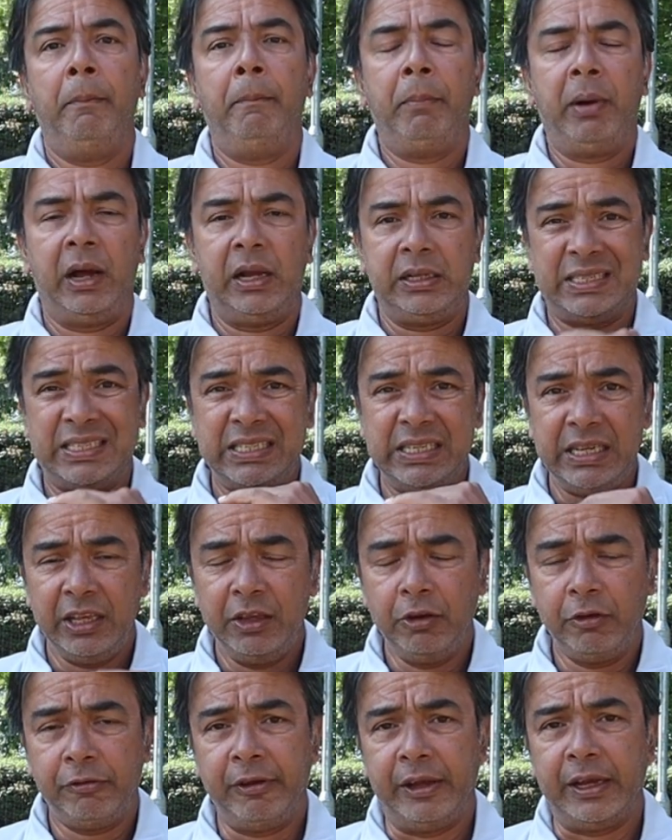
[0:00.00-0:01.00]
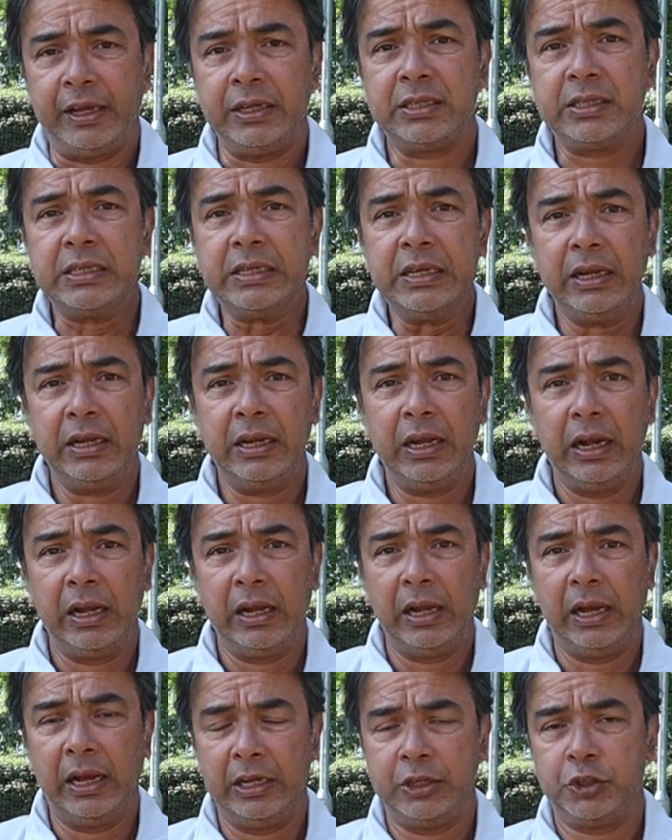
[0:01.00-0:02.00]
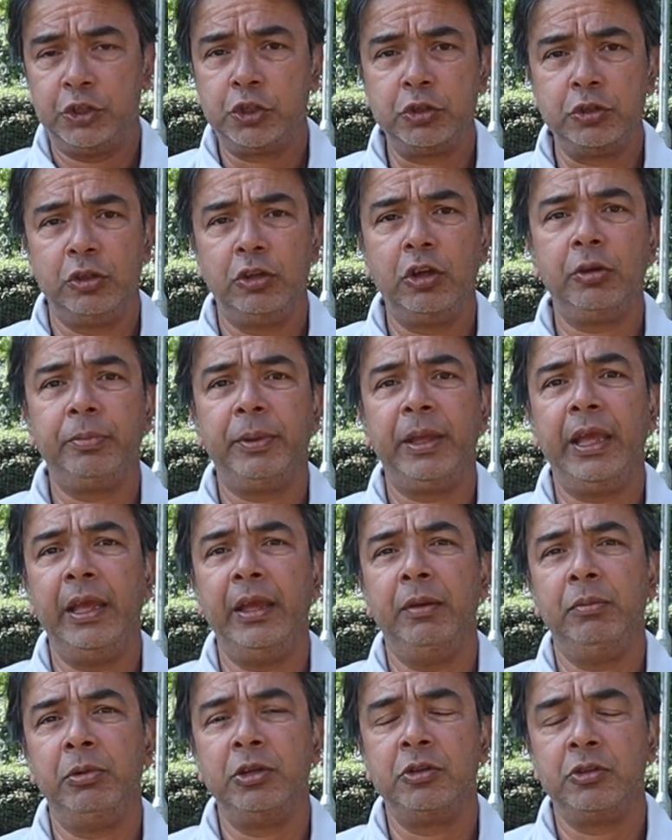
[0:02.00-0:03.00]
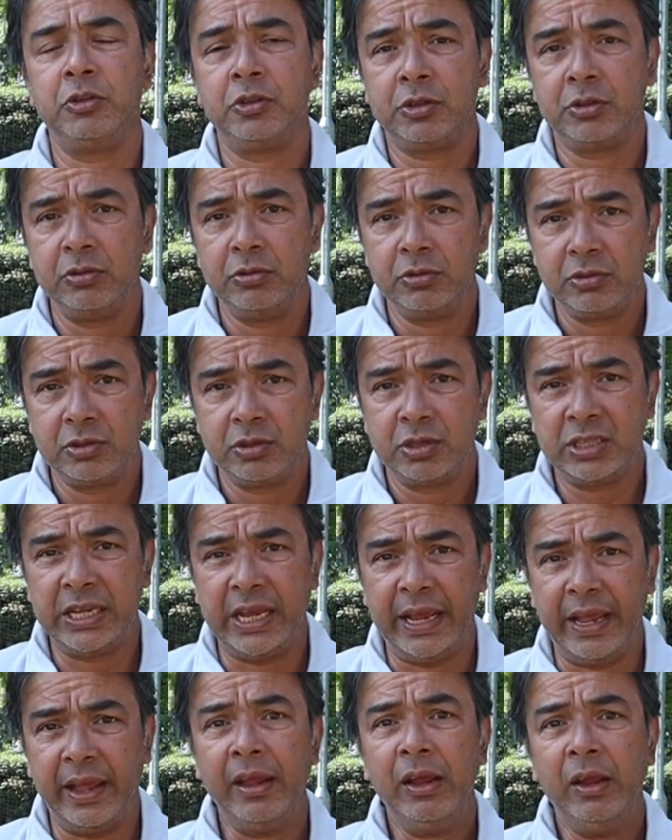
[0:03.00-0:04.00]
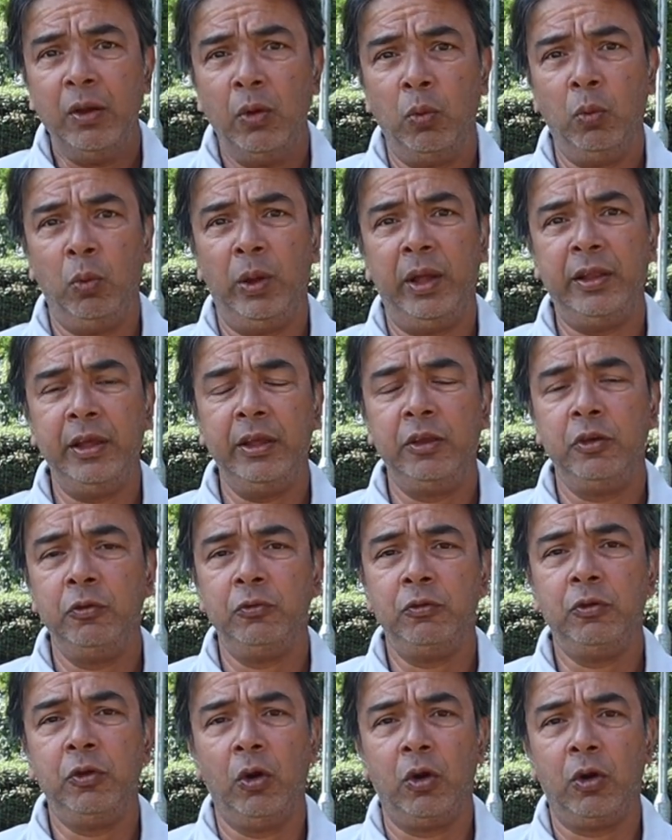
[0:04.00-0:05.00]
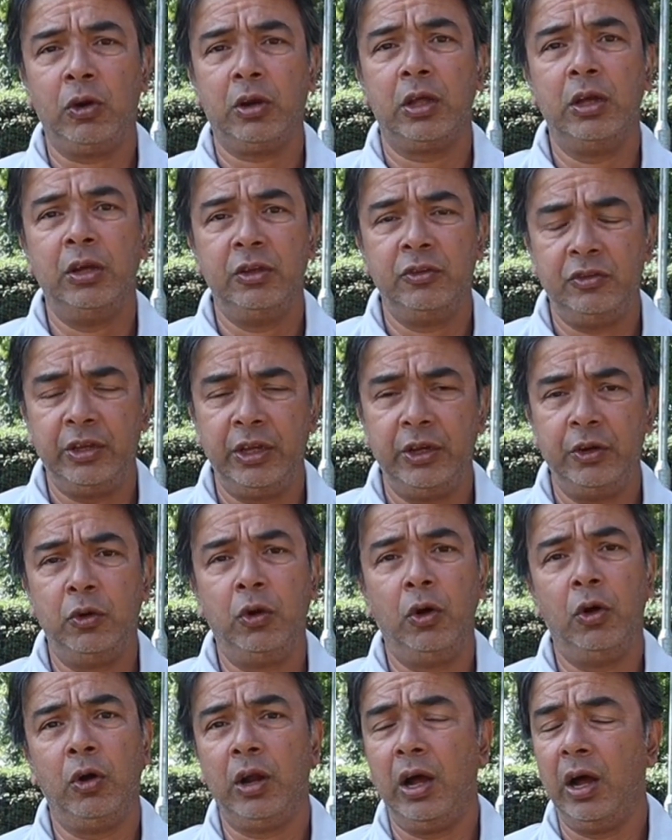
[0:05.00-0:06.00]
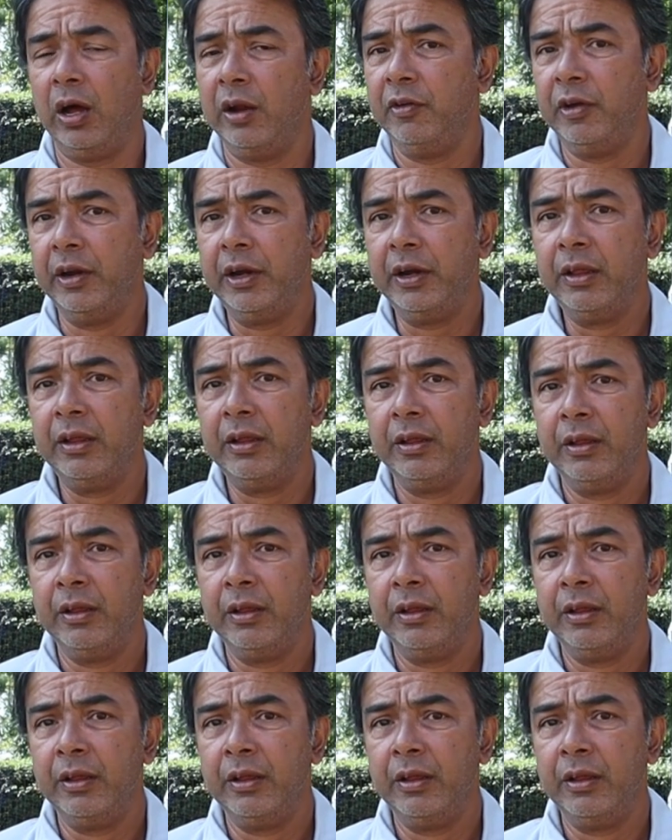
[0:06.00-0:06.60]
by seeing your face I should not be able to say whether you've got a 0 or a 100,